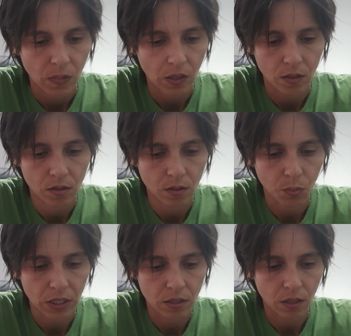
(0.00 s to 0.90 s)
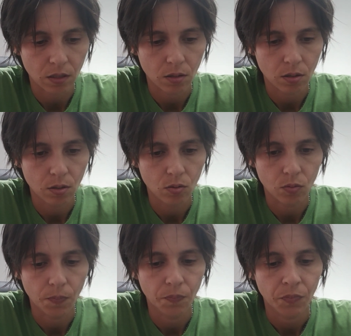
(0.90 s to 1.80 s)
is the best thing to do.
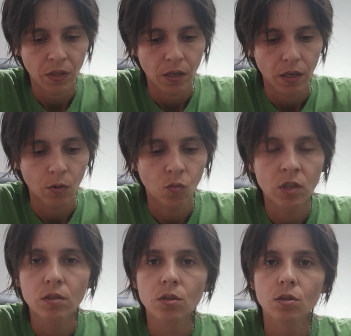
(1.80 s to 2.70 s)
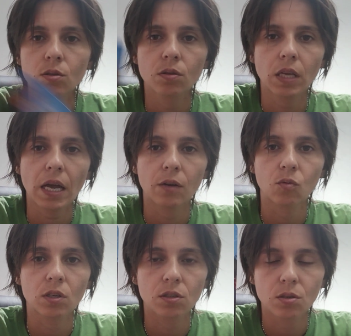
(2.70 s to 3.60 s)
And once you do that,
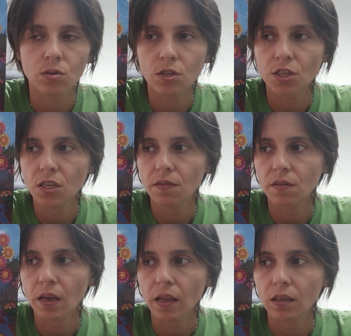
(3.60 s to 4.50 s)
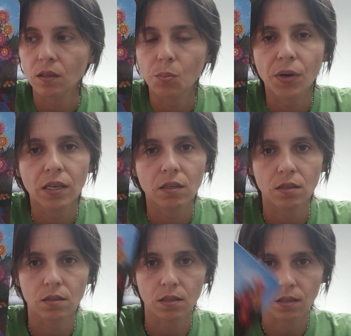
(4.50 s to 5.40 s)
once you achieve that
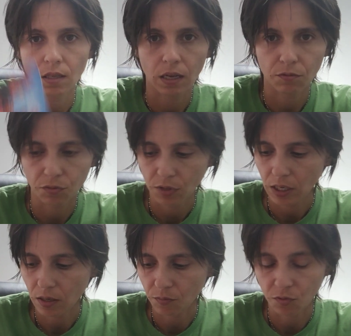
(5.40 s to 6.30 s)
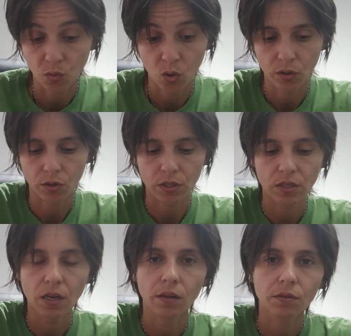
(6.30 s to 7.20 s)
independence and that freedom for
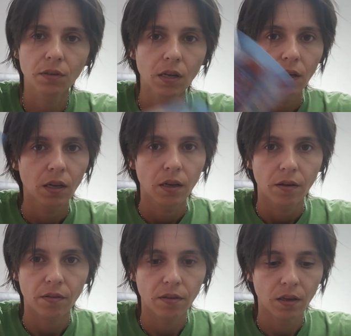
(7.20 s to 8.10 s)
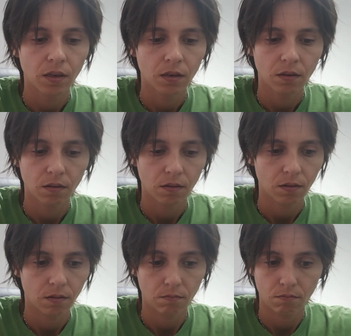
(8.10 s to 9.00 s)
yourself, then
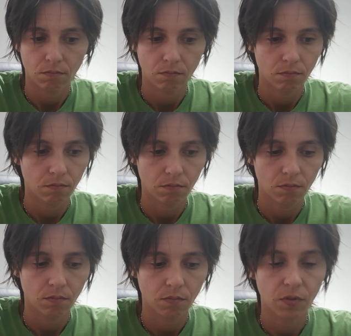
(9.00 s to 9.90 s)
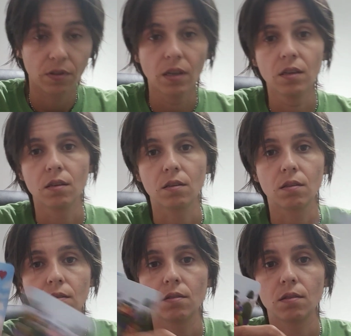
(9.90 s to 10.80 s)
then
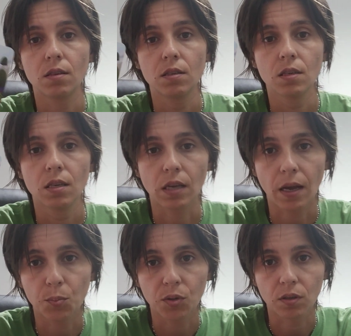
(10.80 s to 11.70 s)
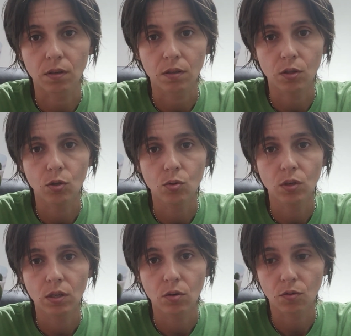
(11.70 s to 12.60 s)
this can happen. You
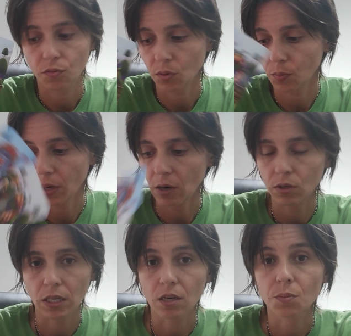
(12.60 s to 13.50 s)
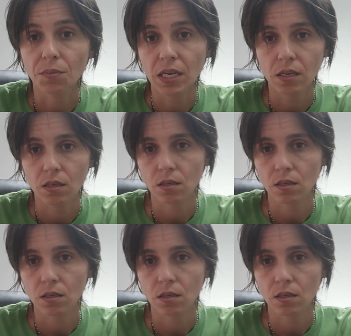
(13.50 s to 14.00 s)
in your full power here making